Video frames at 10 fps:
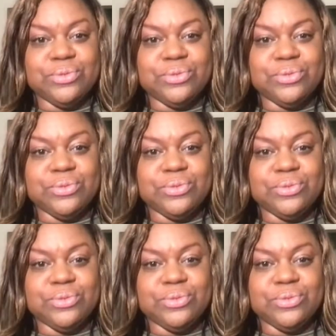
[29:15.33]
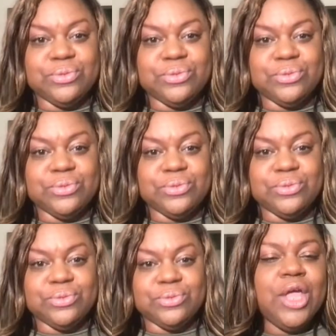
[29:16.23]
each and every single week.
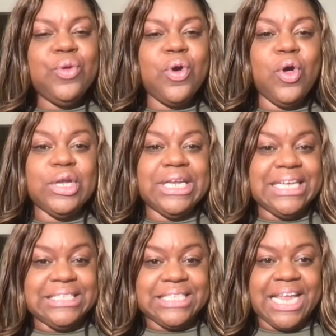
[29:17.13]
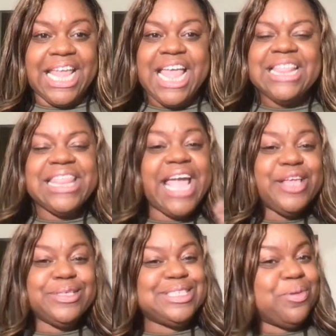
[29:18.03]
You all listen.
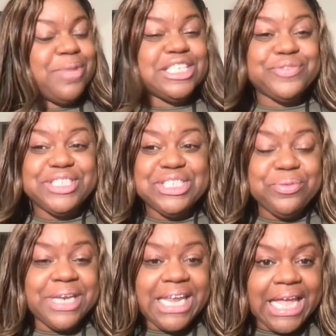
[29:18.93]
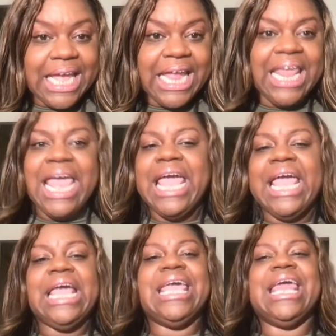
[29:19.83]
Thank you so much for tuning in
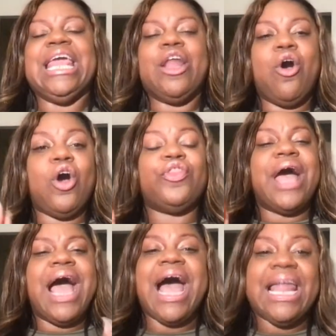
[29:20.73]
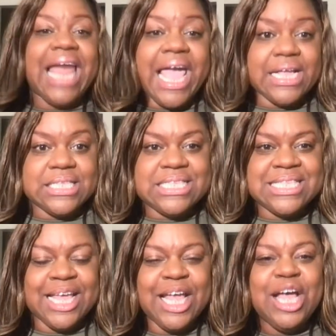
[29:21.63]
and getting all the
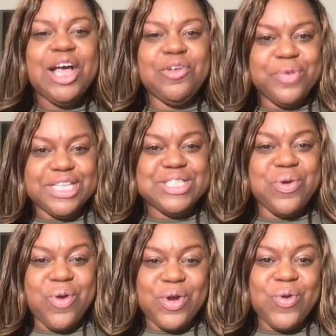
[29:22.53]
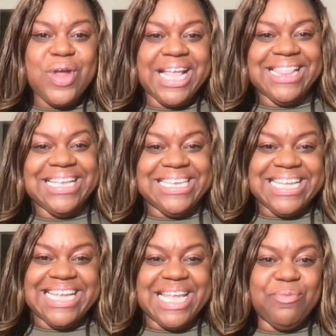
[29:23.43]
highlights of what is going on in the
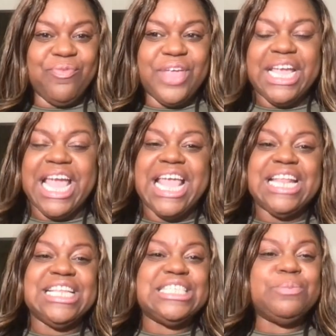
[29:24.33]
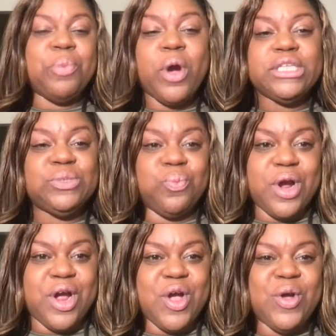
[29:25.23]
DMV, in the sports
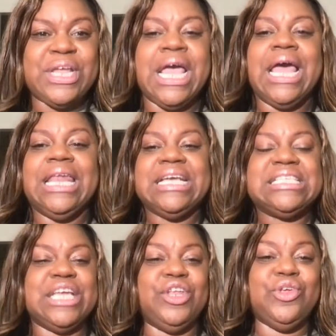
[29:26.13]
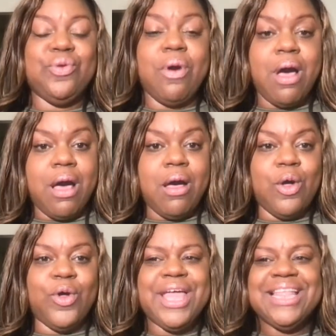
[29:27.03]
world. Listen, you
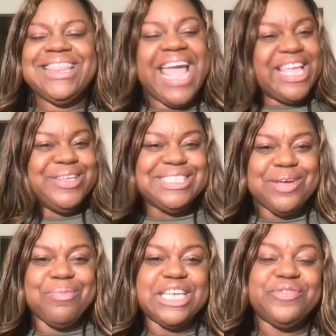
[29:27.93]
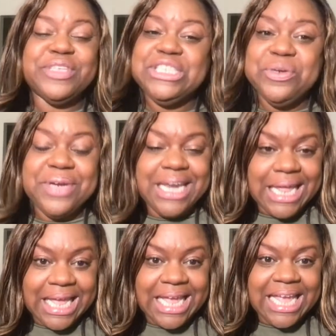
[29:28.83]
all, thank you so much for tuning
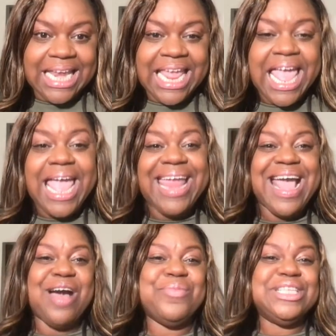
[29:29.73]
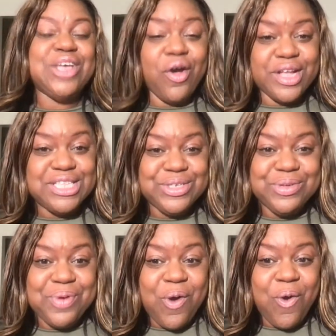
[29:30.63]
in, and I'll be talking to
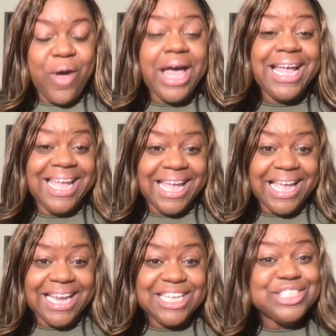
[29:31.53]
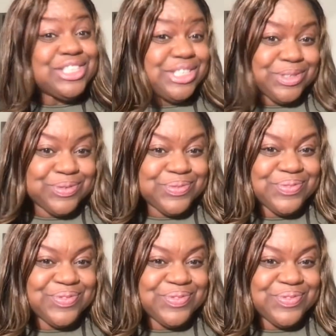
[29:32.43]
you all again soon.